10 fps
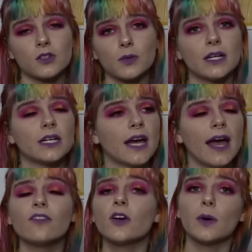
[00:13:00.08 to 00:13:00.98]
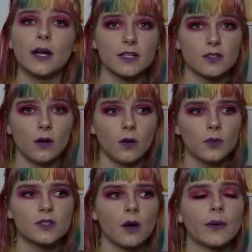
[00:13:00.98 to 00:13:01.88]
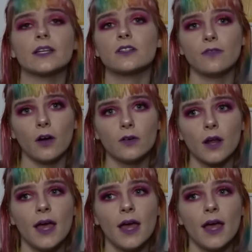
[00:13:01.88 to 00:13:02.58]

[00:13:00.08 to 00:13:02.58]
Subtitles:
Twitter, everyone I saw was going to vote.